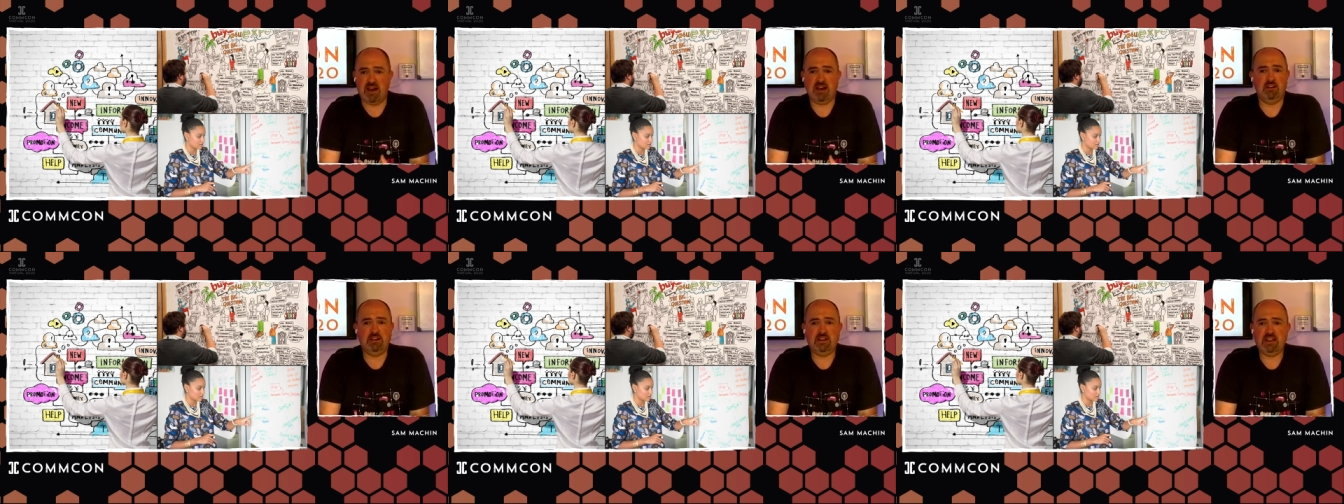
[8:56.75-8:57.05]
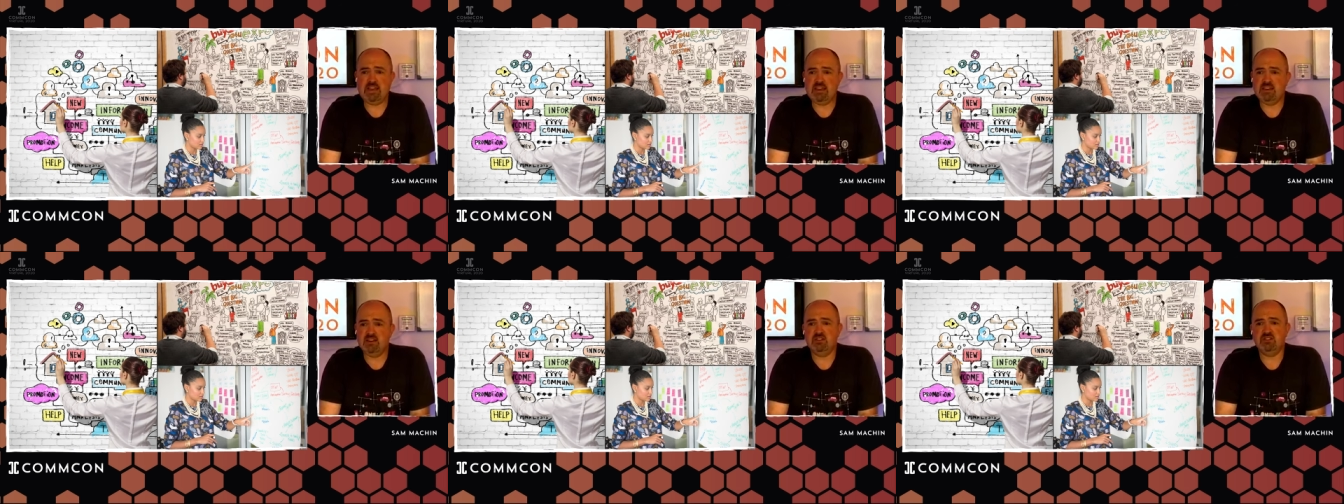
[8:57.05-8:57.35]

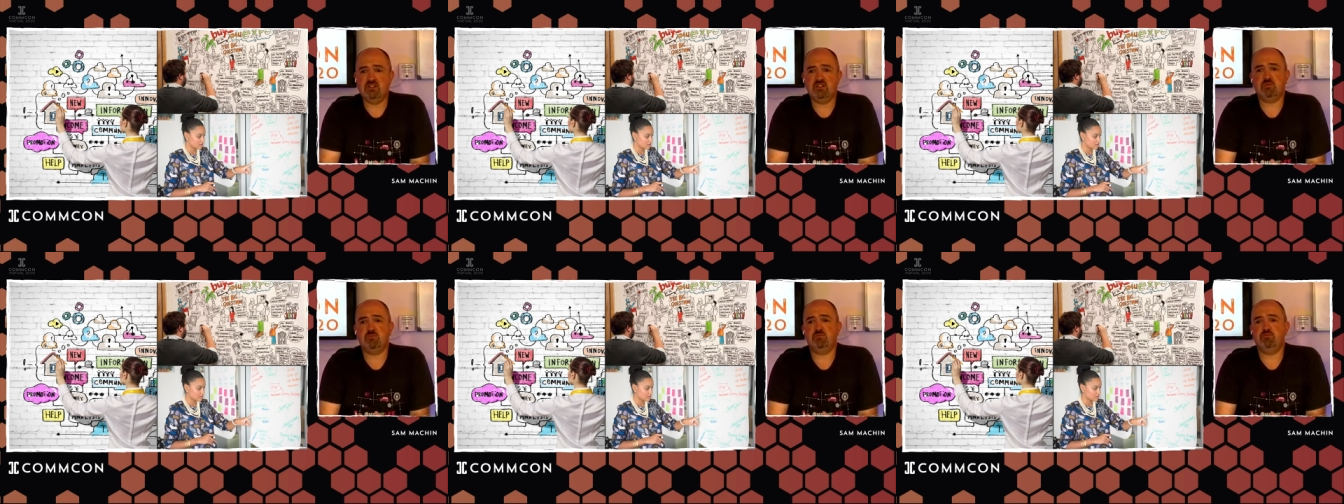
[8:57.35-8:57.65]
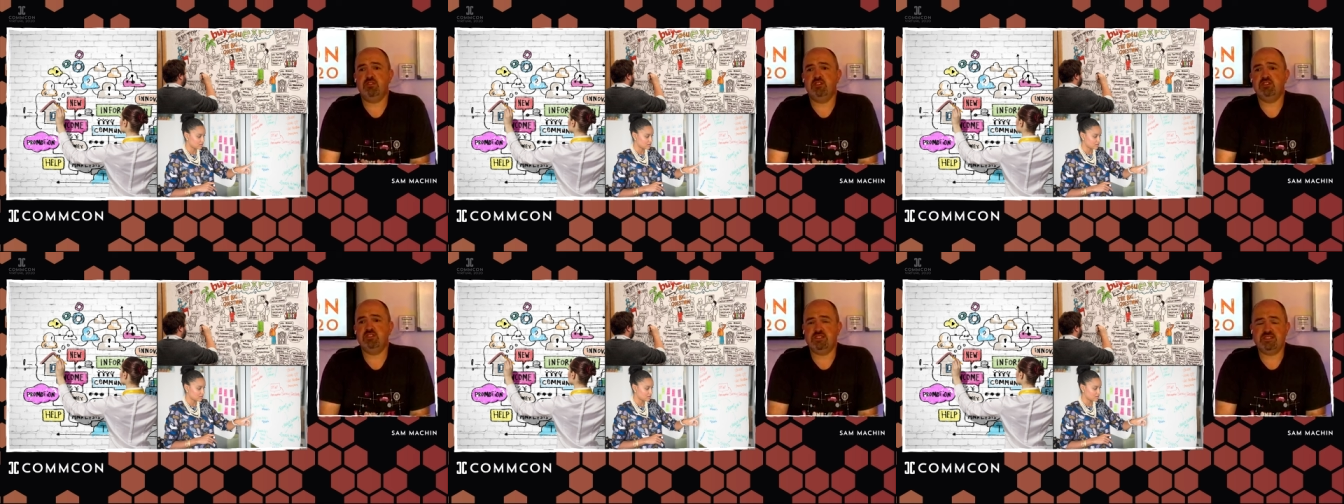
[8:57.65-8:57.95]

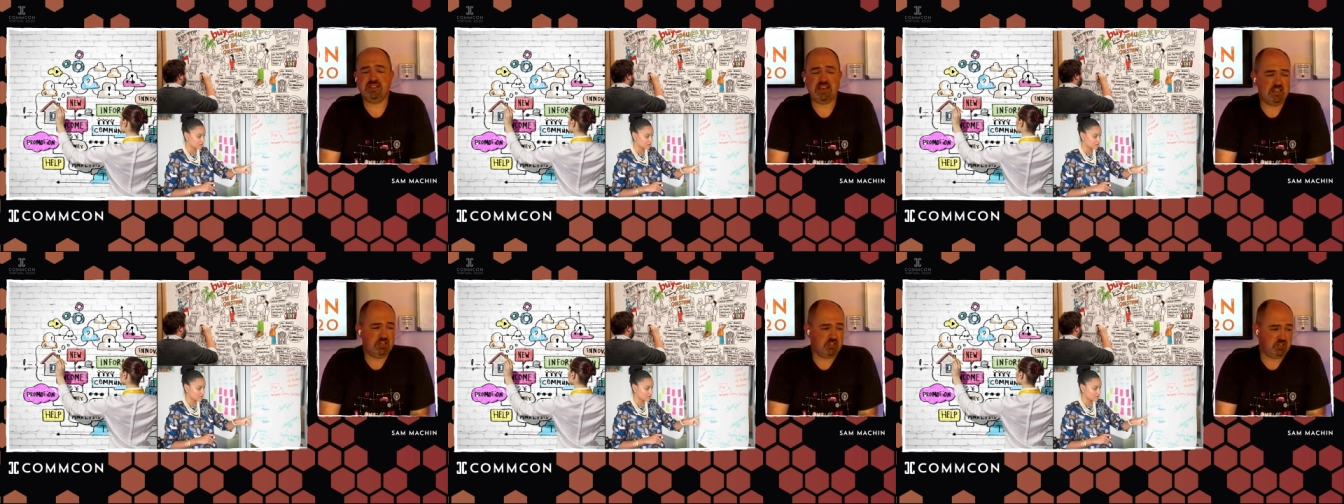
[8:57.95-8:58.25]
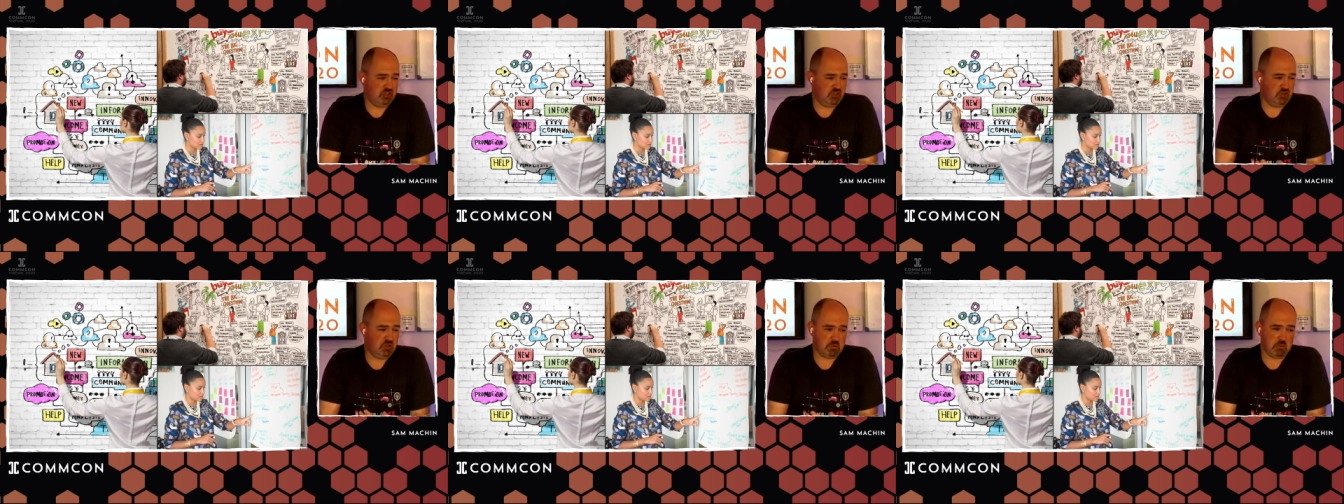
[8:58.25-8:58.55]
ideas,
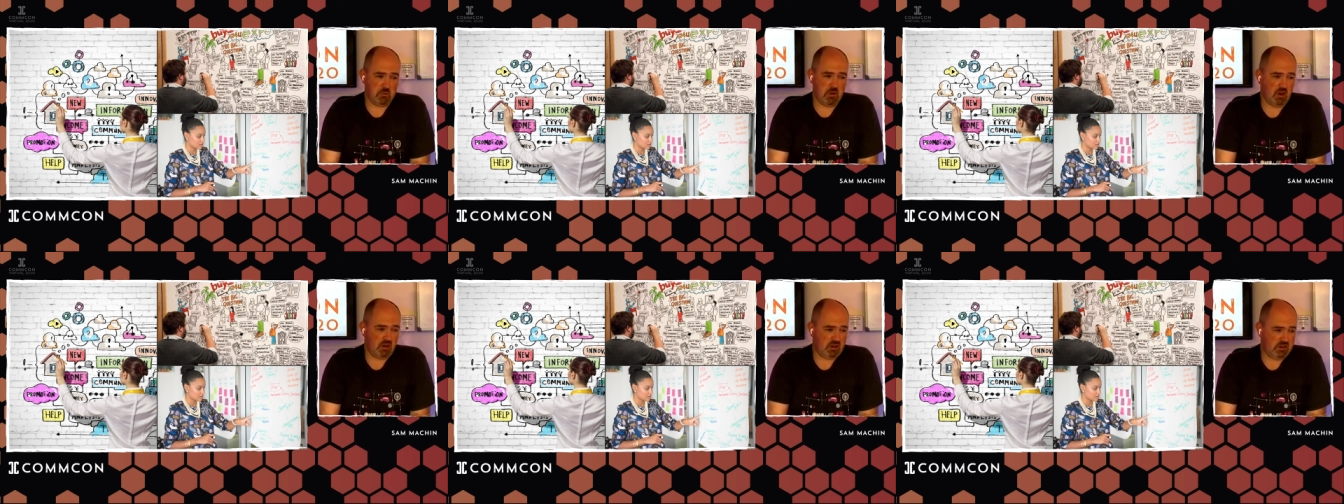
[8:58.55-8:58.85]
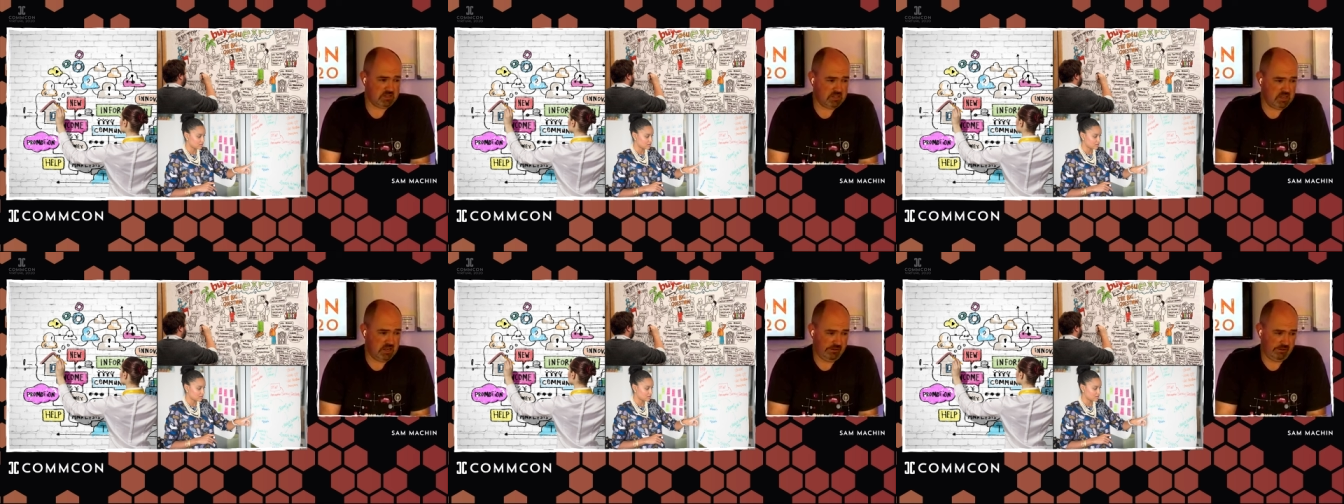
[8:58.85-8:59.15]
presentations,
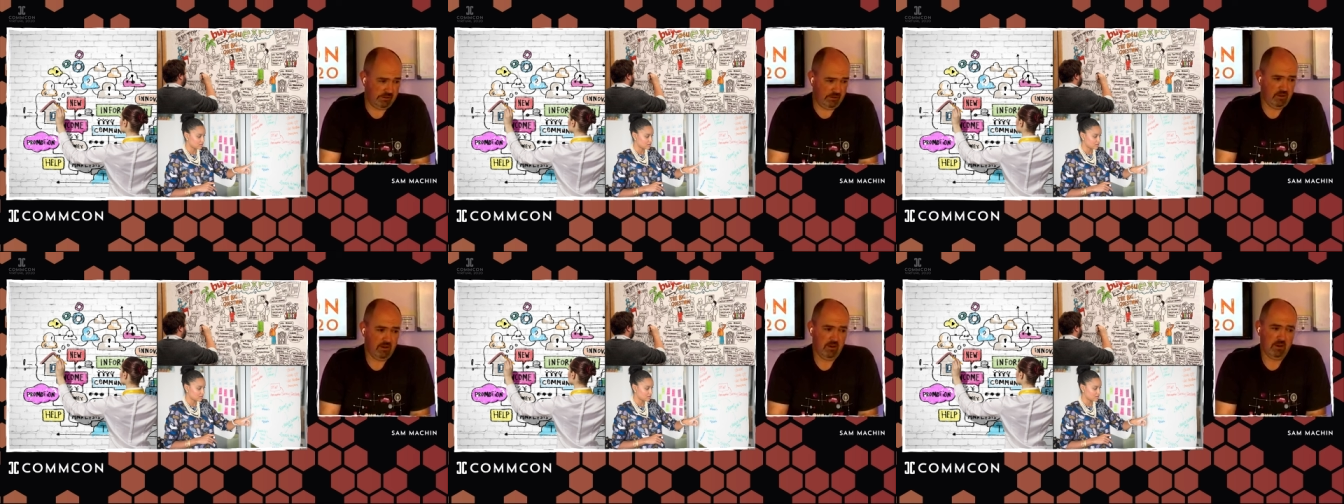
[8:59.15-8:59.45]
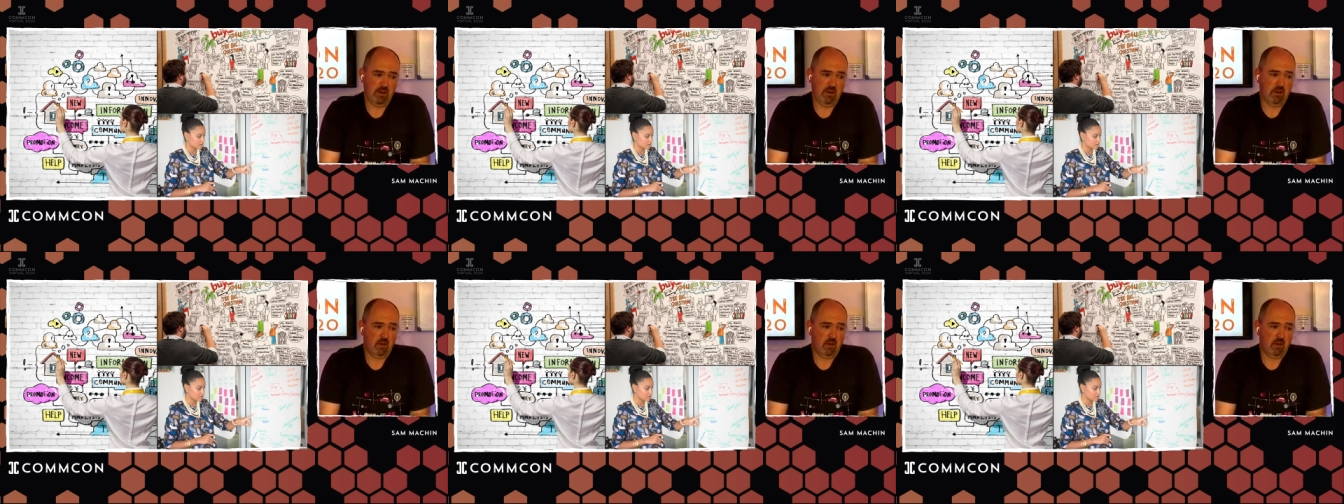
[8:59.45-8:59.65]
marketing.